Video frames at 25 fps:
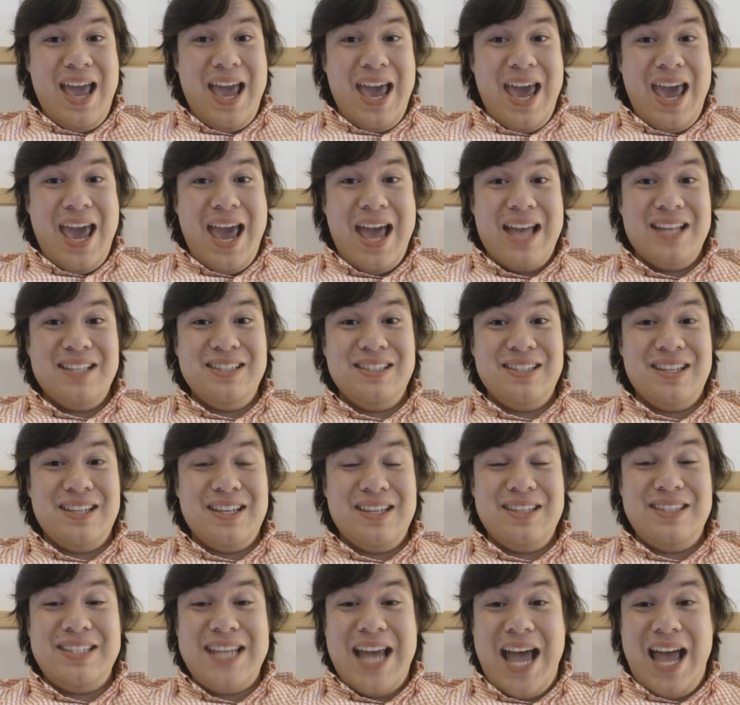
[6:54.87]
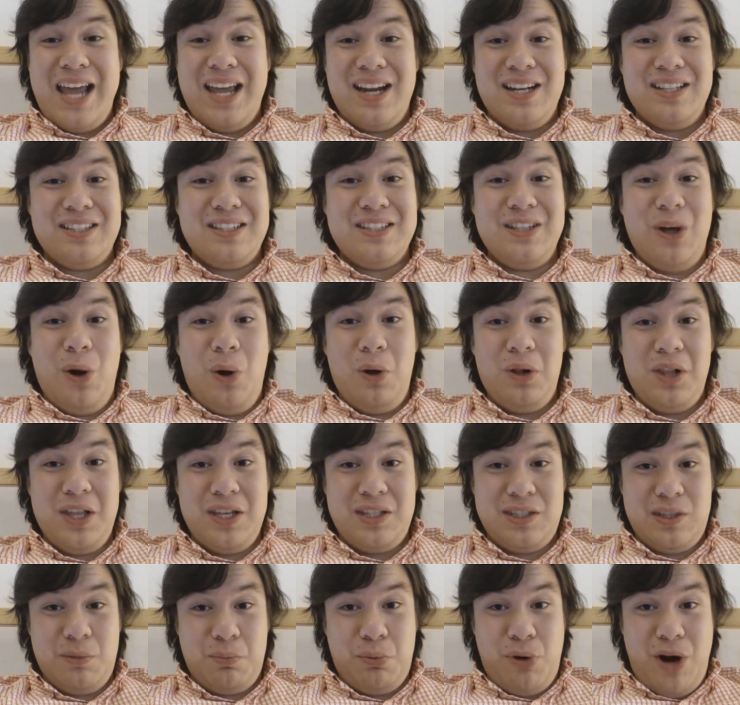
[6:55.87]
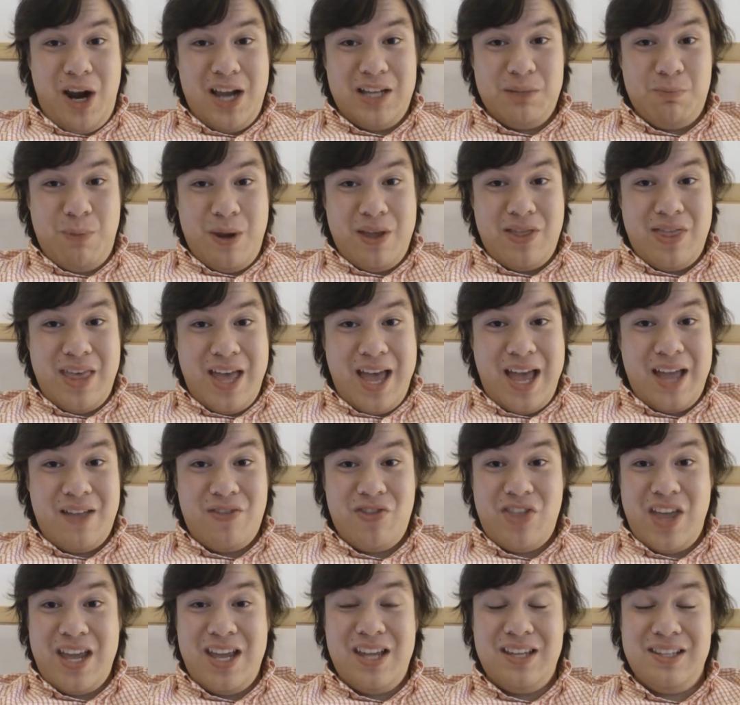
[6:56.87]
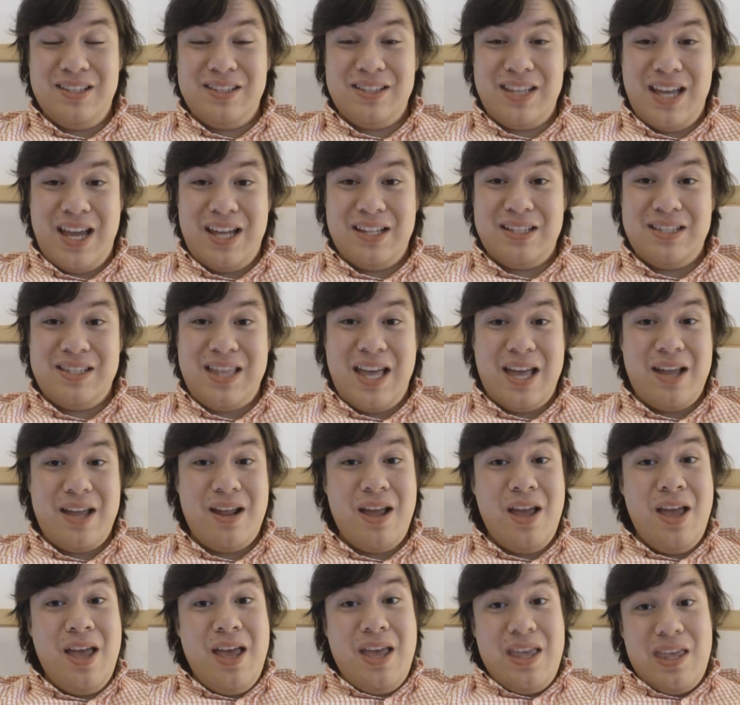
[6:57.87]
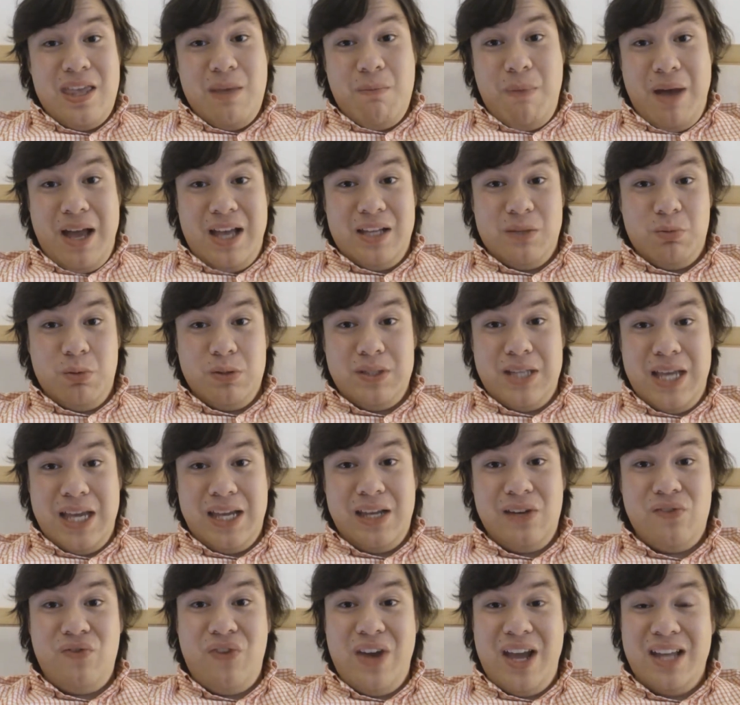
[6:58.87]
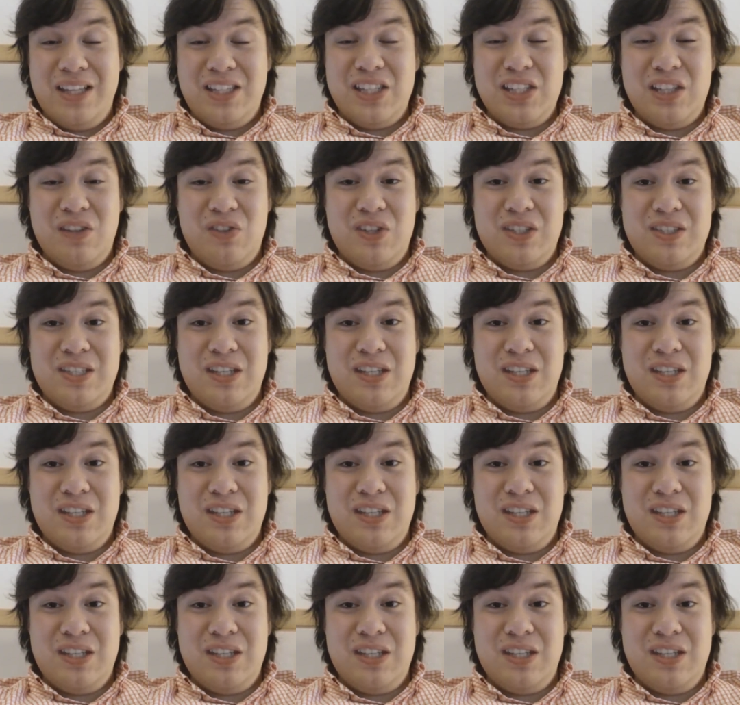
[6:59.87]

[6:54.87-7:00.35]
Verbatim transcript: And Daggett is totally surprised by that, that he decides that he might as well take advantage of the